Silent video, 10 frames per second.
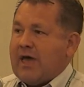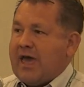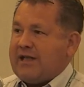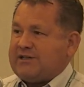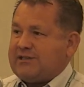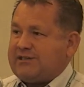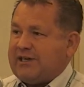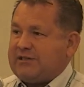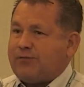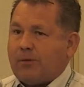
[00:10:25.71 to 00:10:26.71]

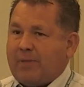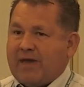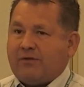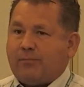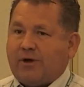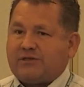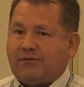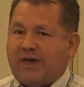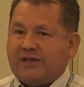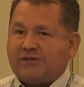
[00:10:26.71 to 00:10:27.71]
agencies for pavement
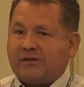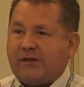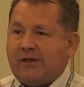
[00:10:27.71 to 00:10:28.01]
preservation.